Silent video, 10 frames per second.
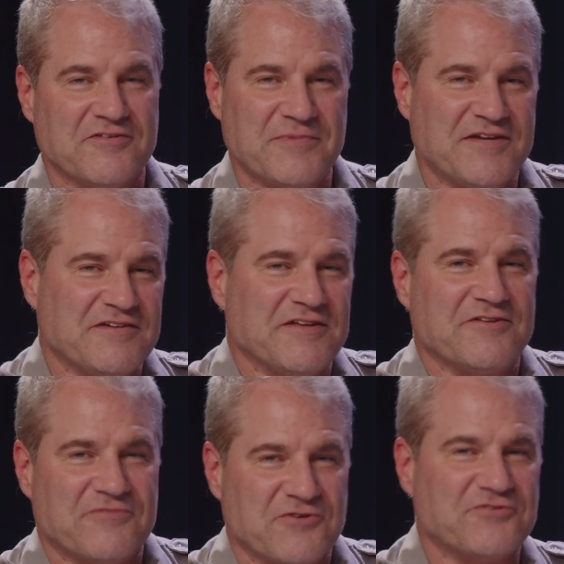It's basically the
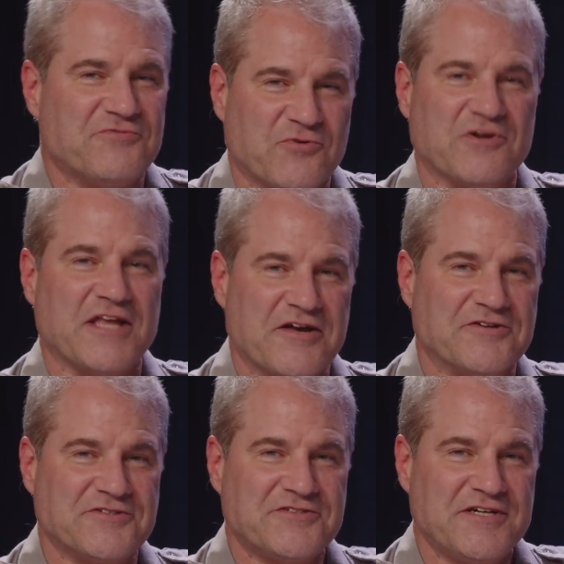first four
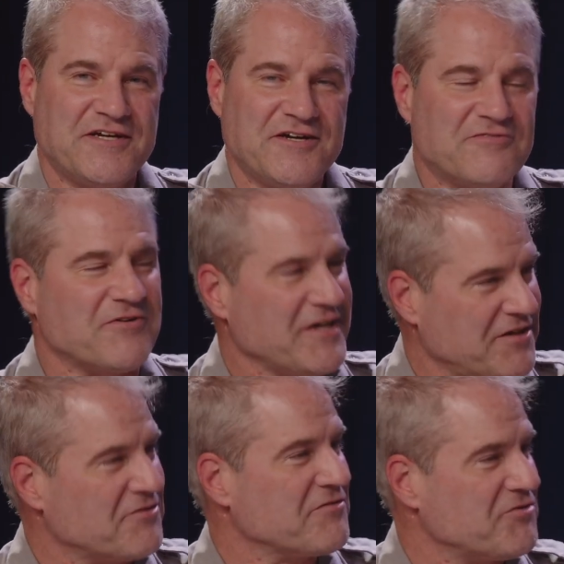letters for
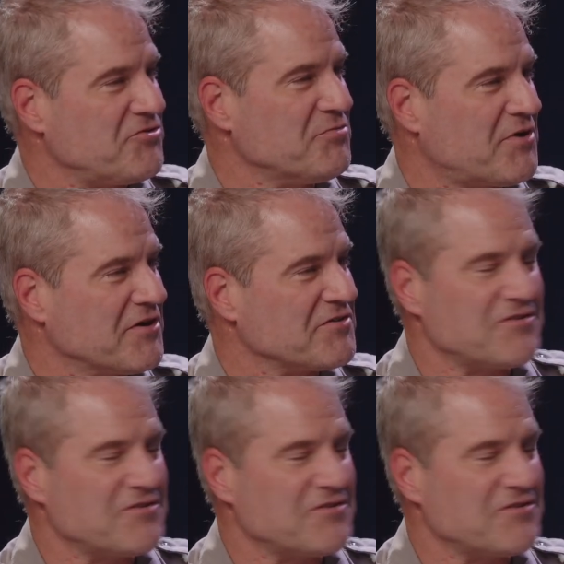either of the two parks.